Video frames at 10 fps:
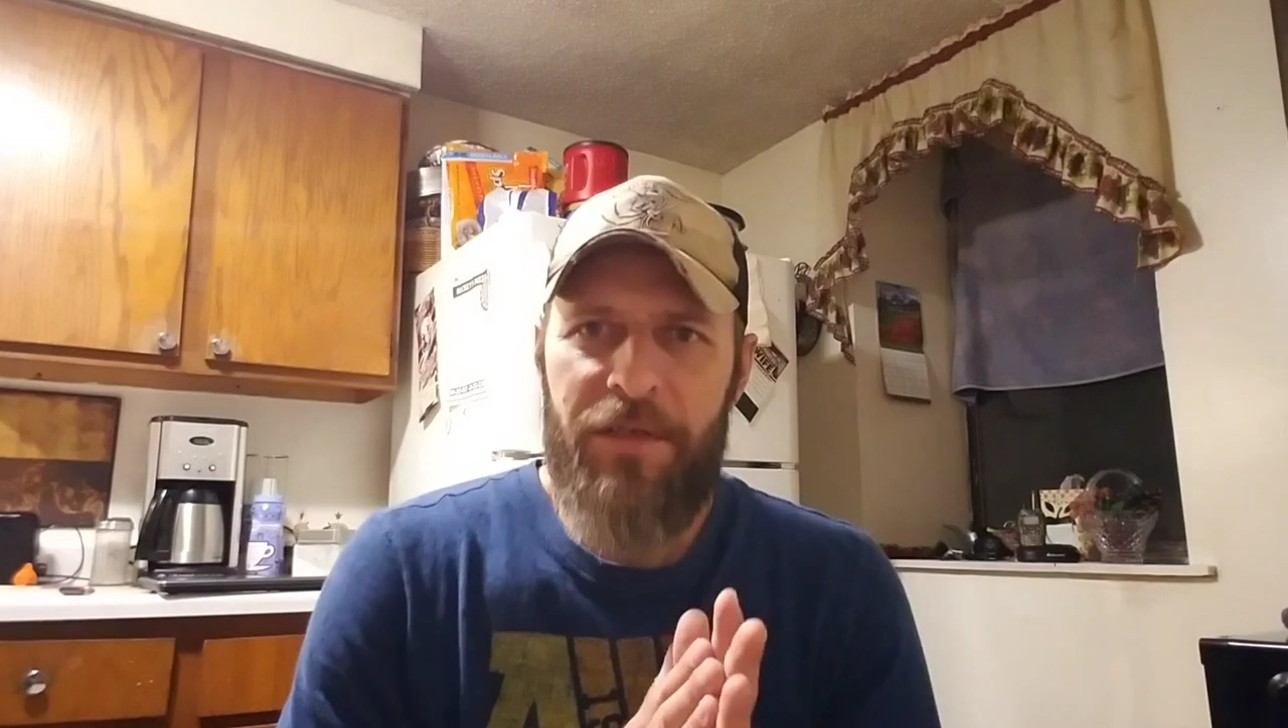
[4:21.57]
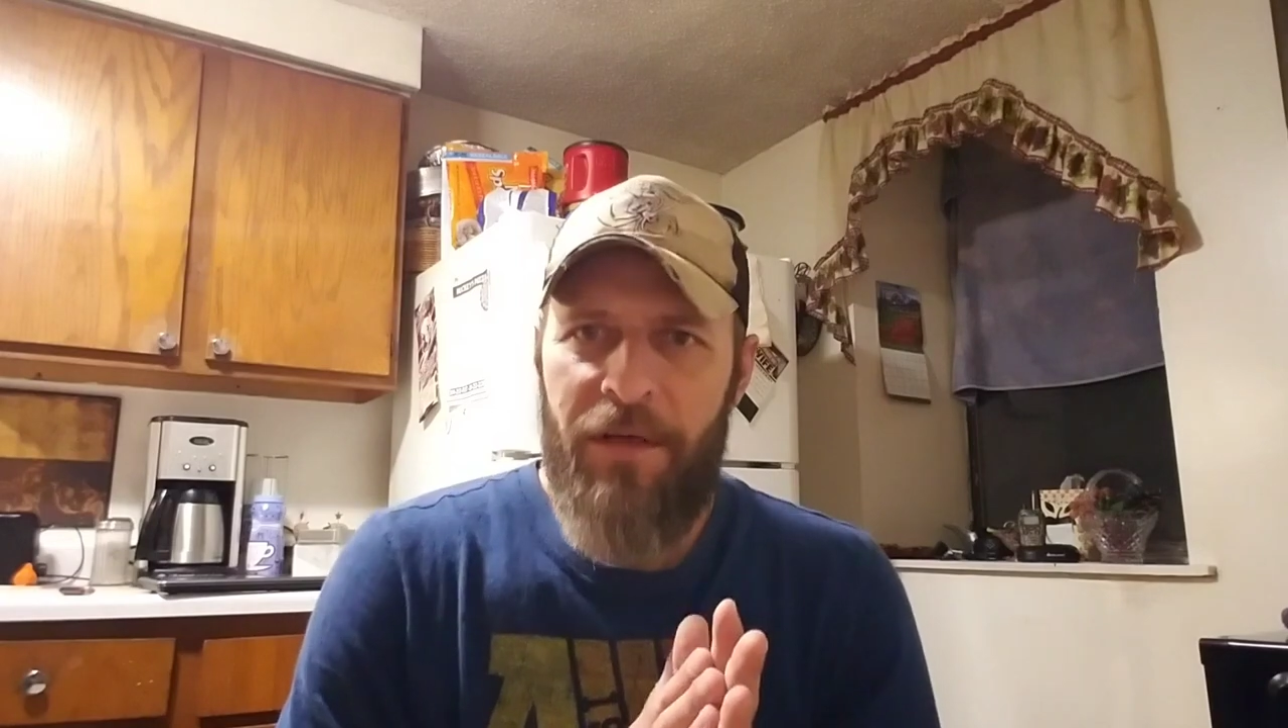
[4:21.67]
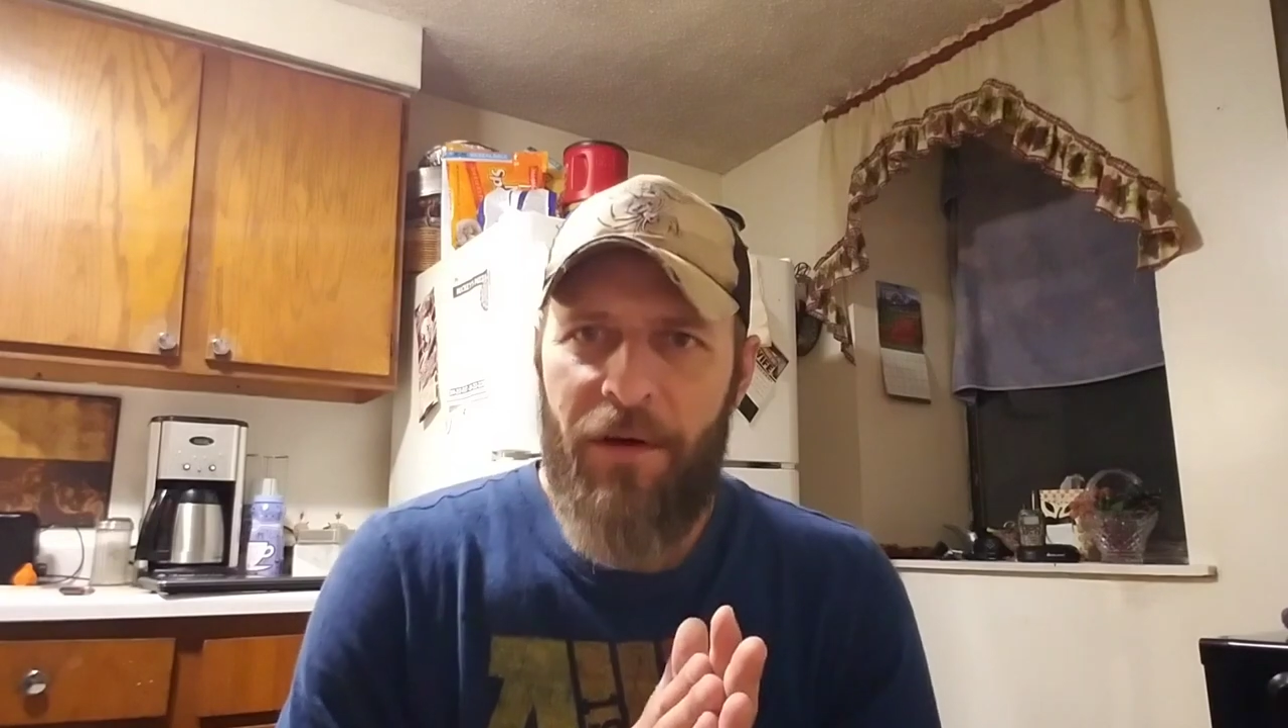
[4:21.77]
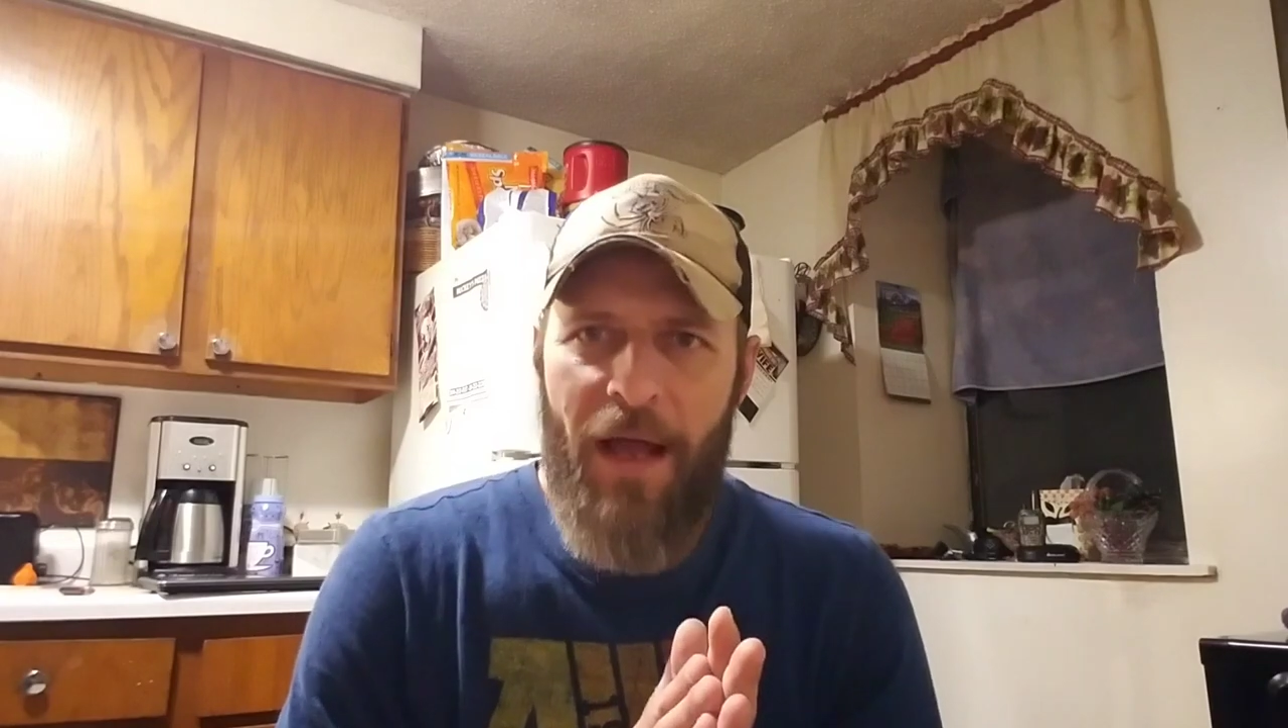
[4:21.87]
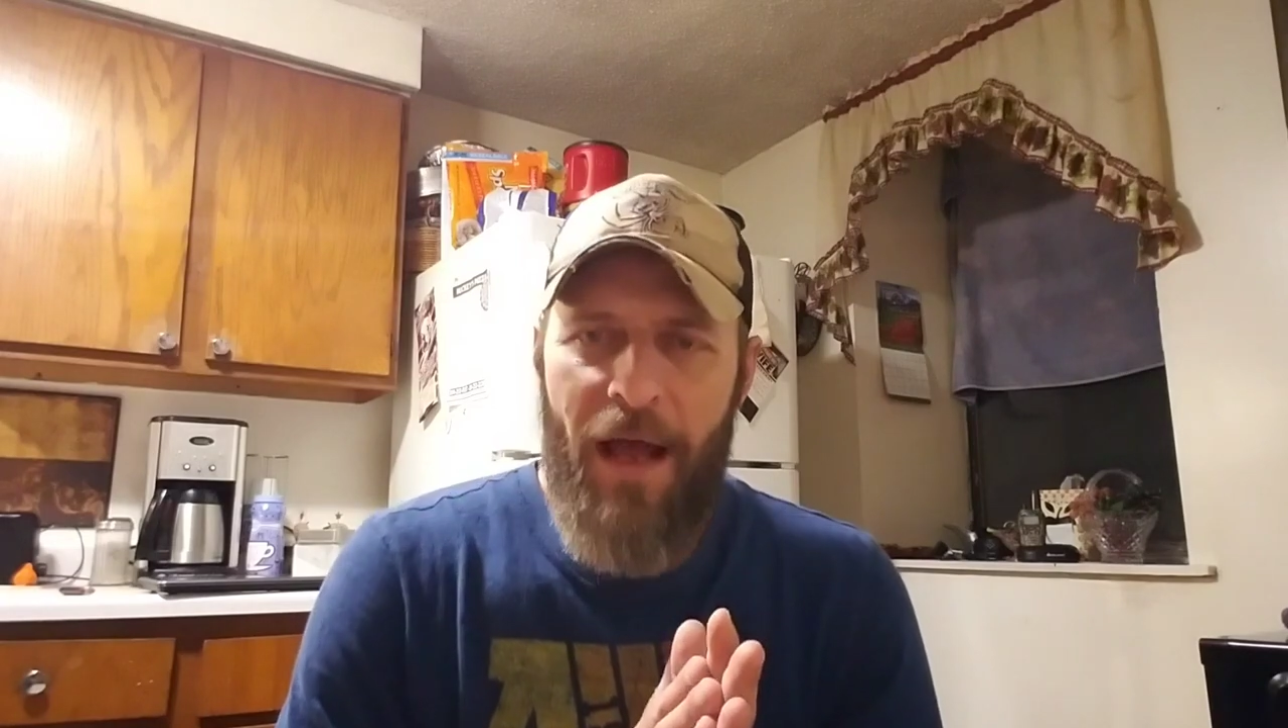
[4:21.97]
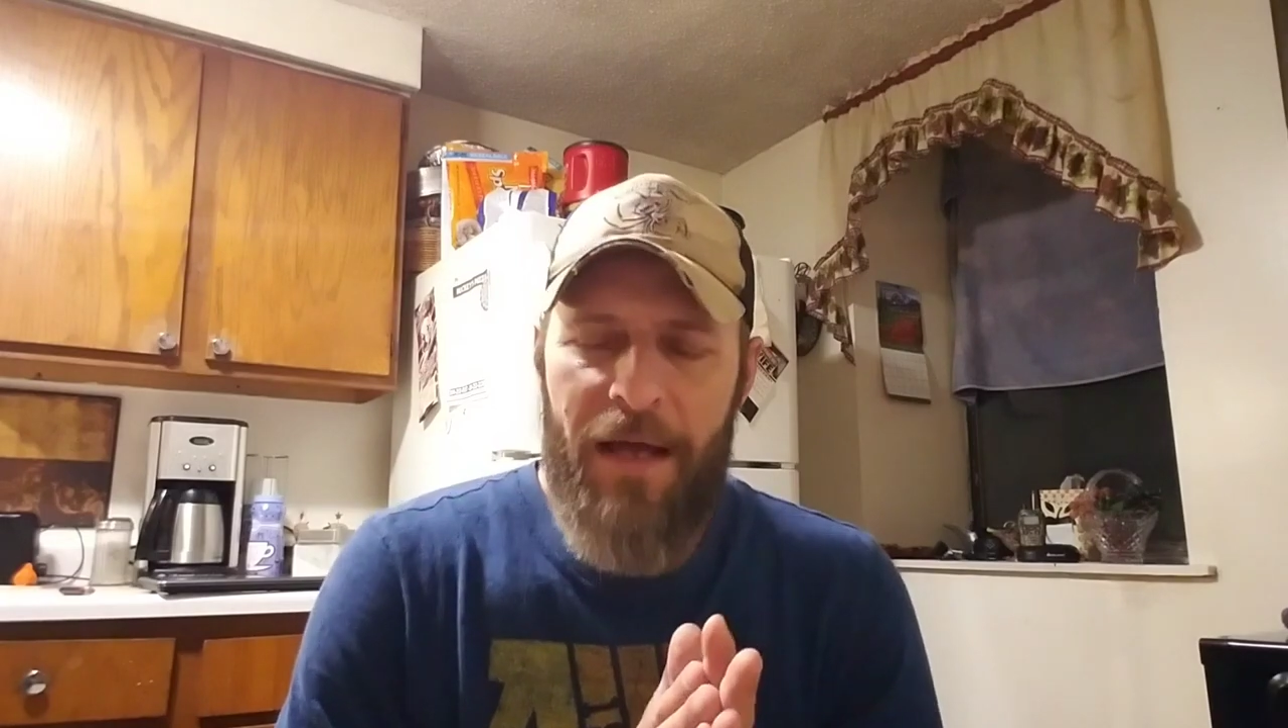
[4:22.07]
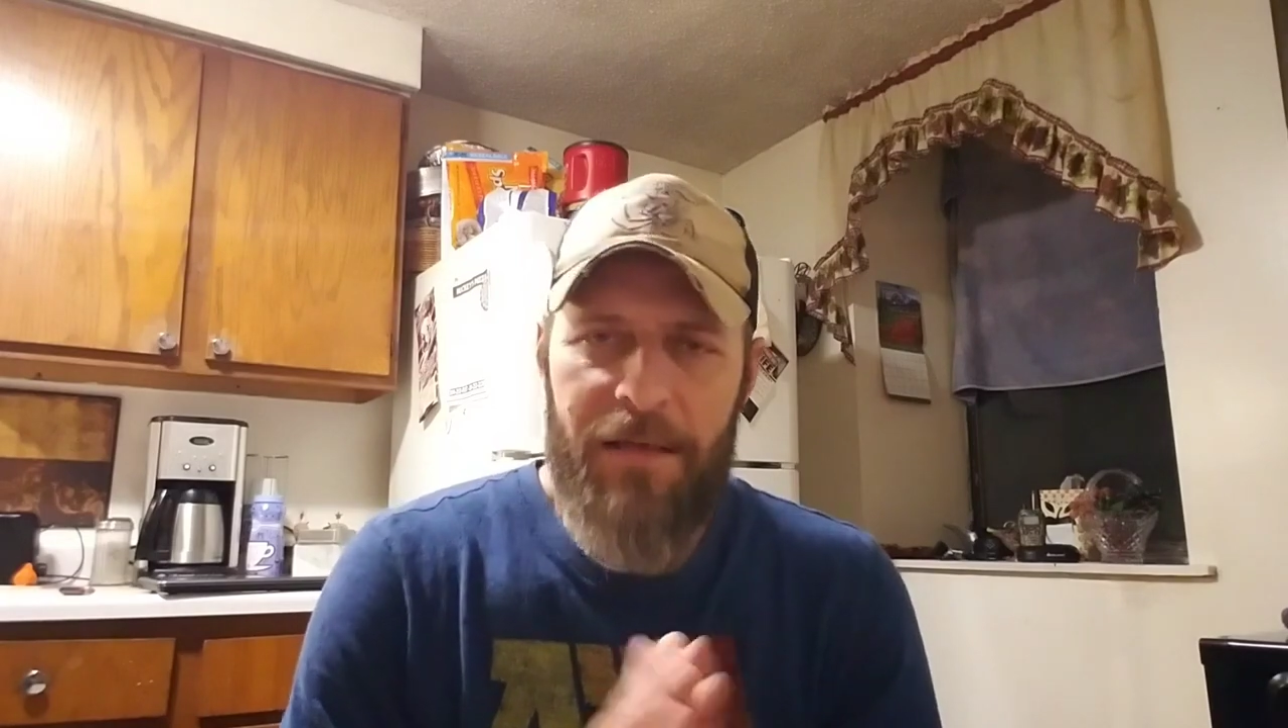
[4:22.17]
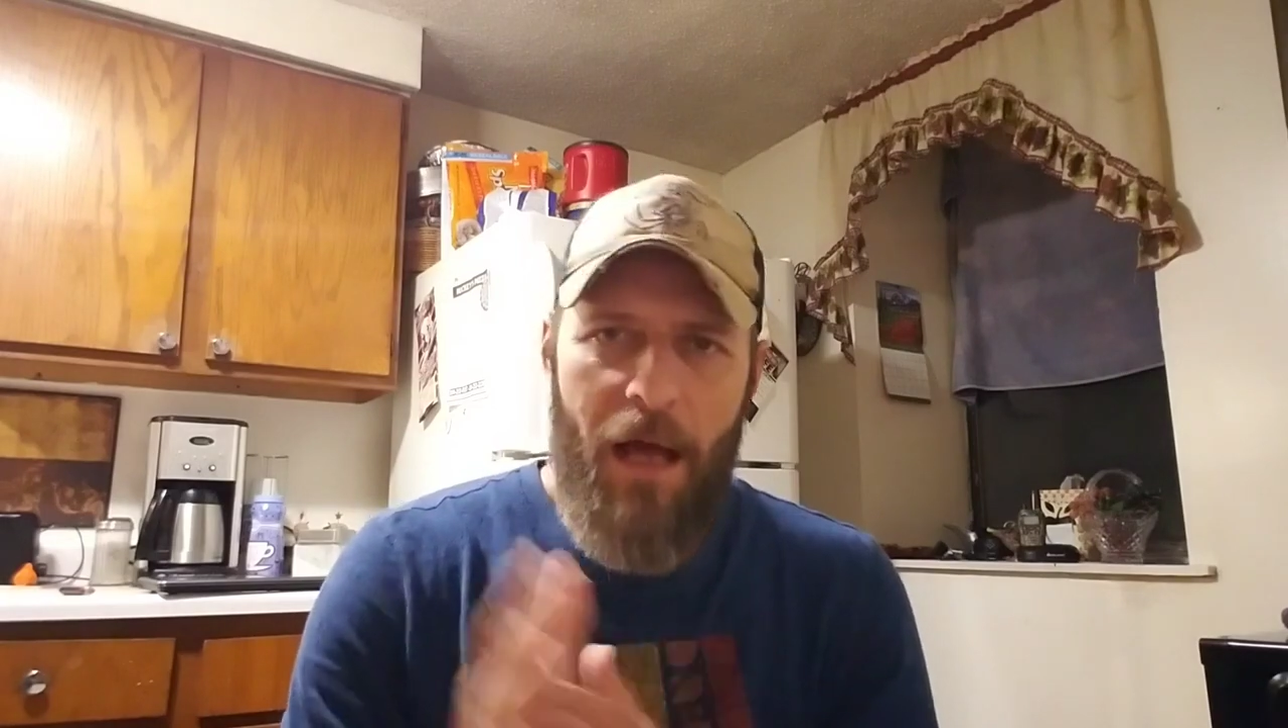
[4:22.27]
year, guys.